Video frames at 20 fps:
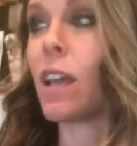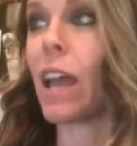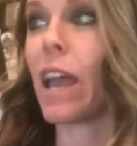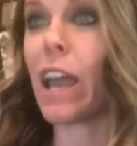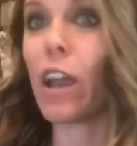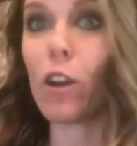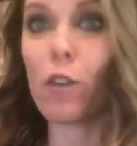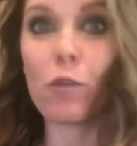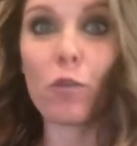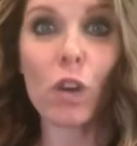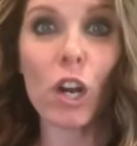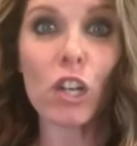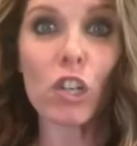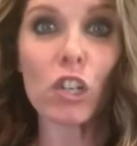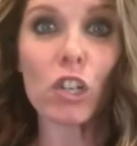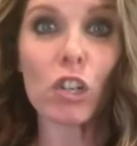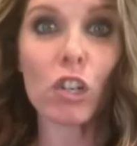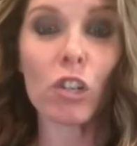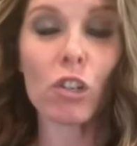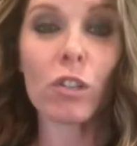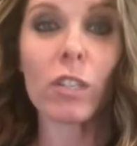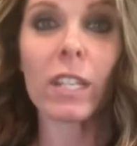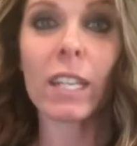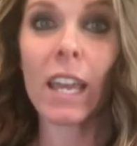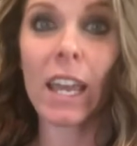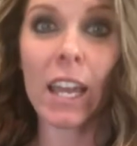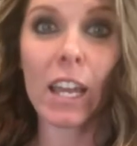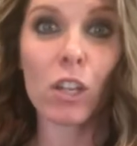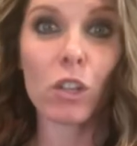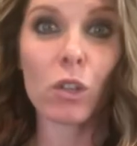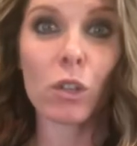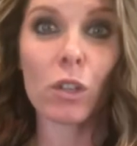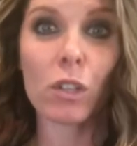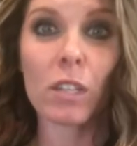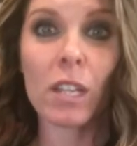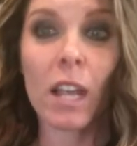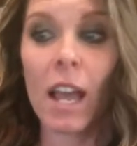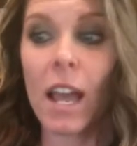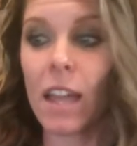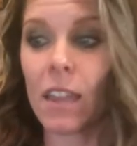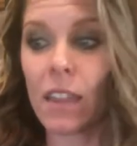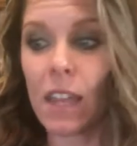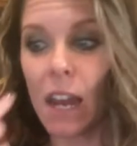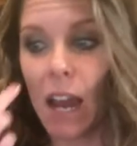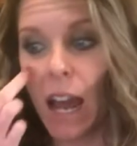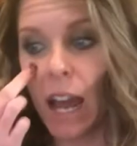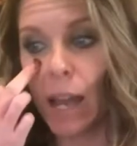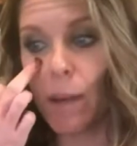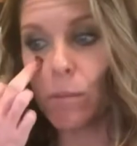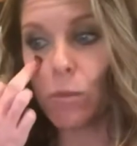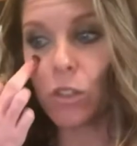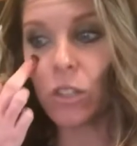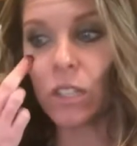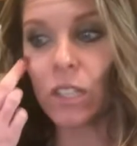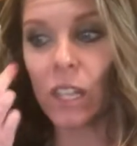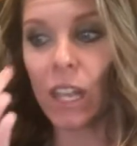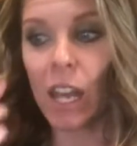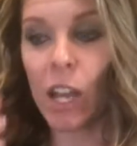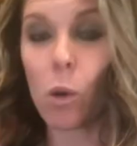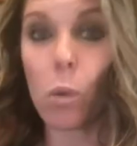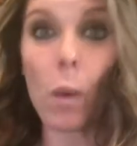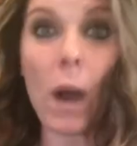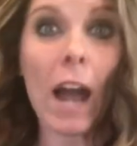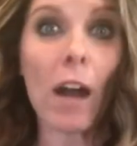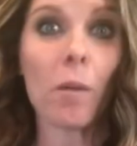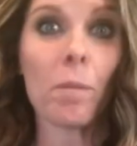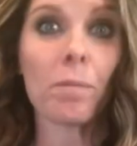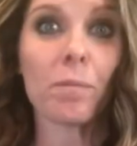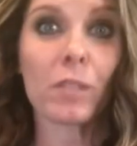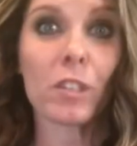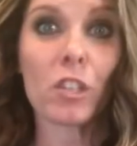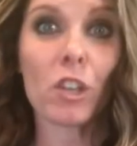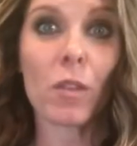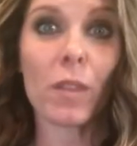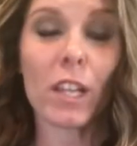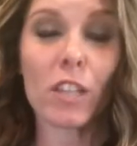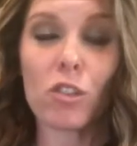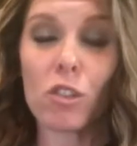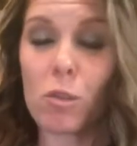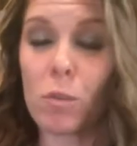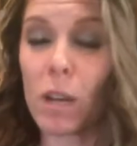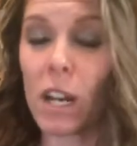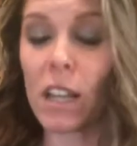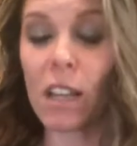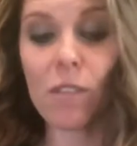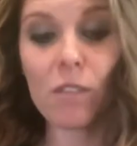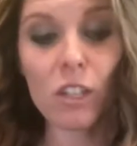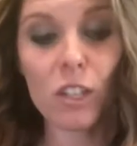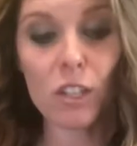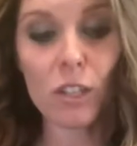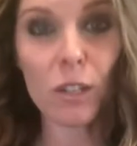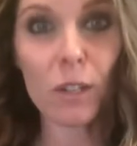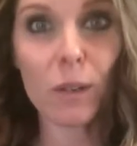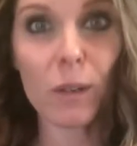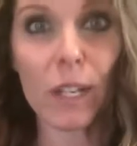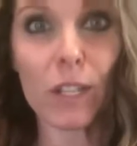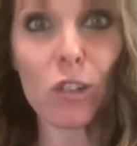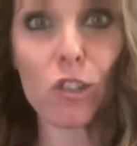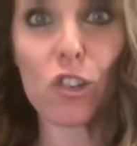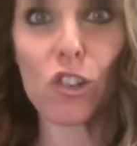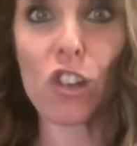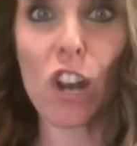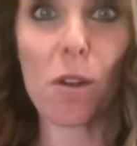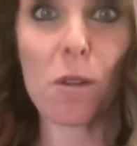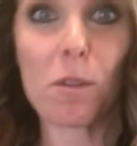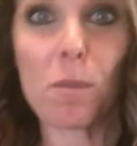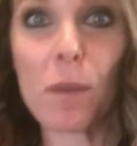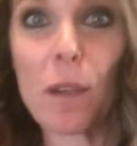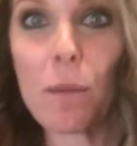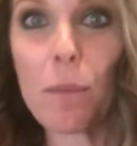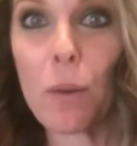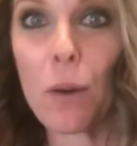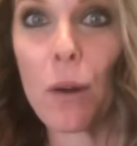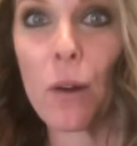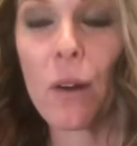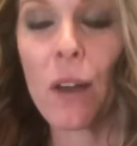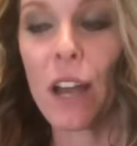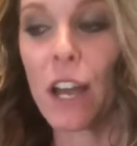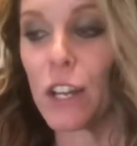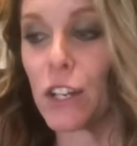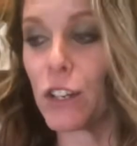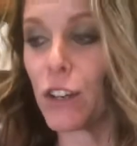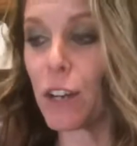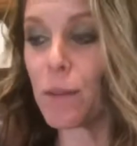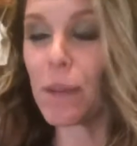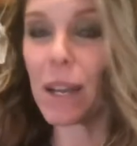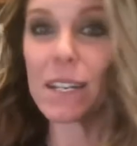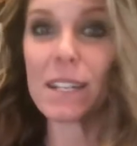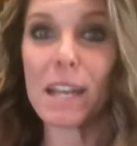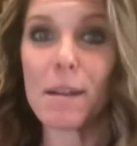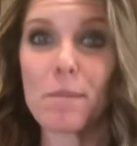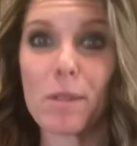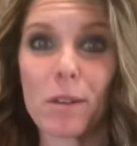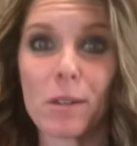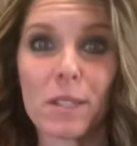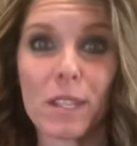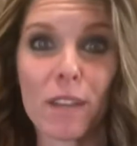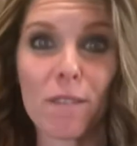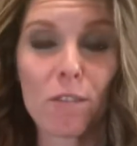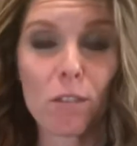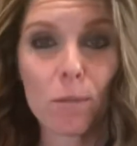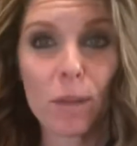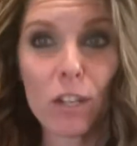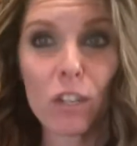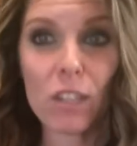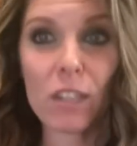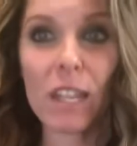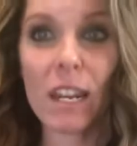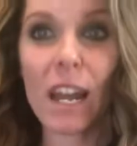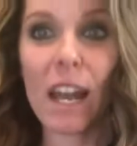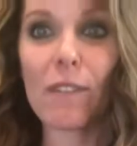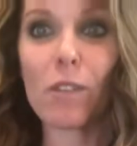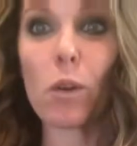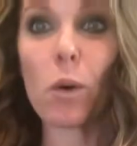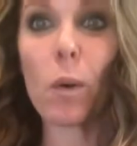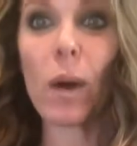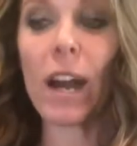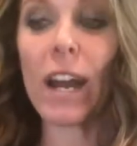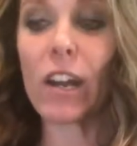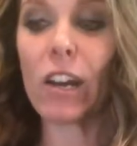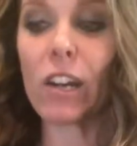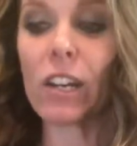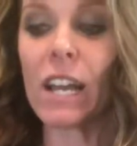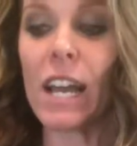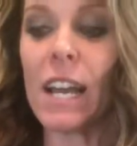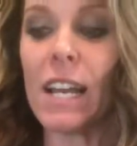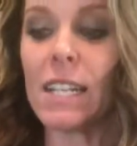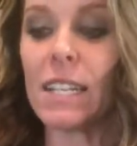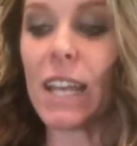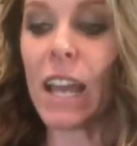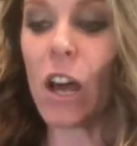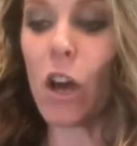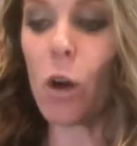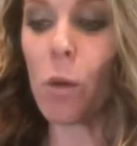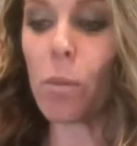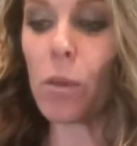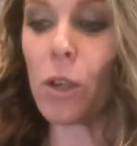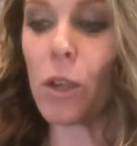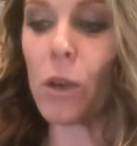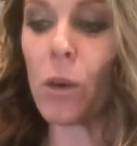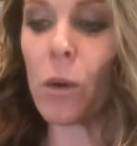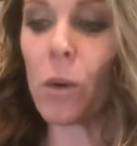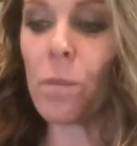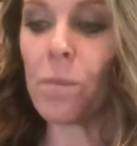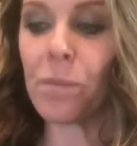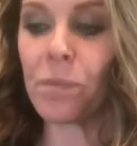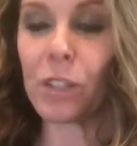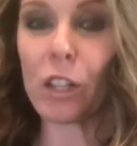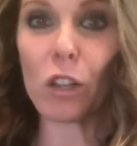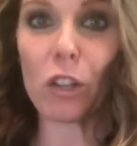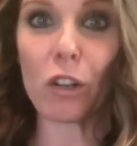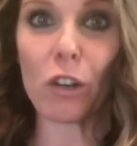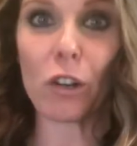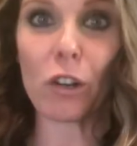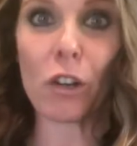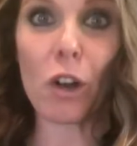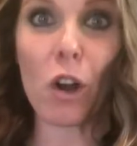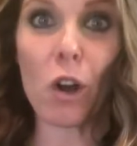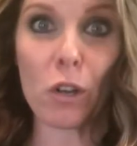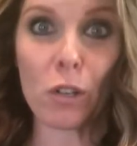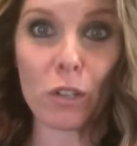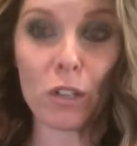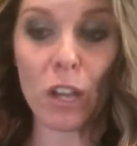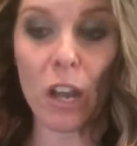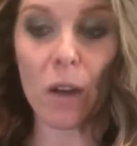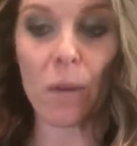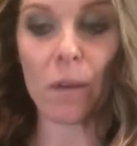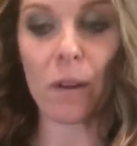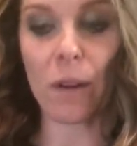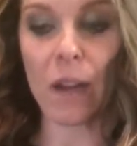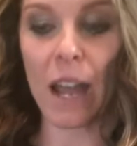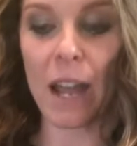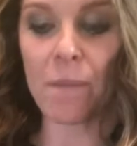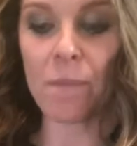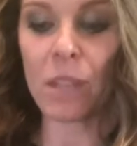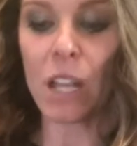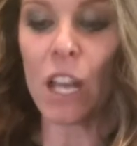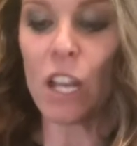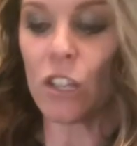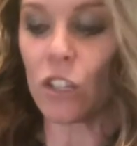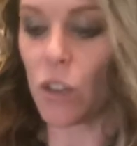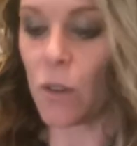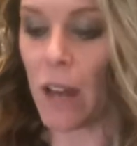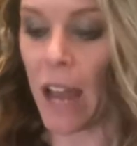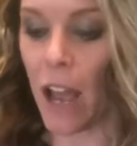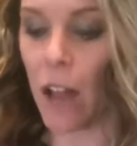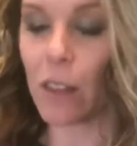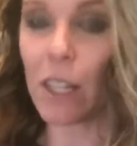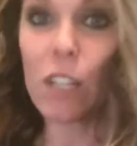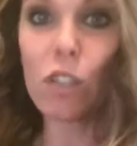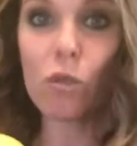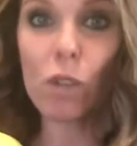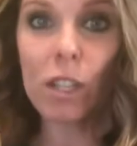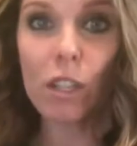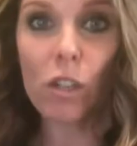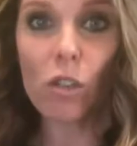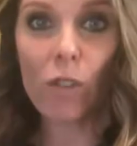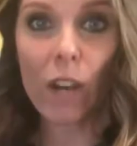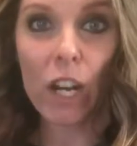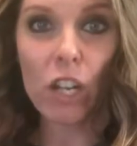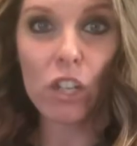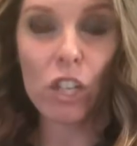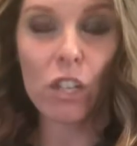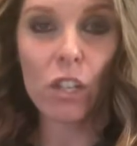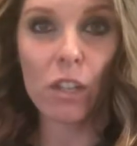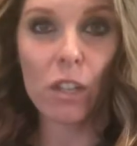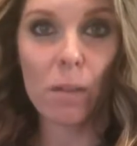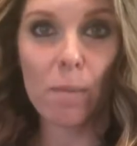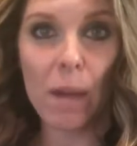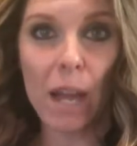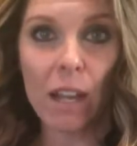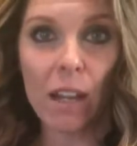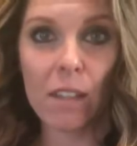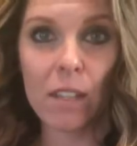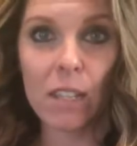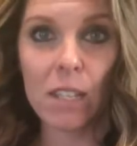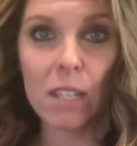air fresheners, candles, that I am just like, wow. So that's just what I love to do, is just share with people during my demos the information that I've acquired to help you learn also, okay? So now let's read the directions on the back of these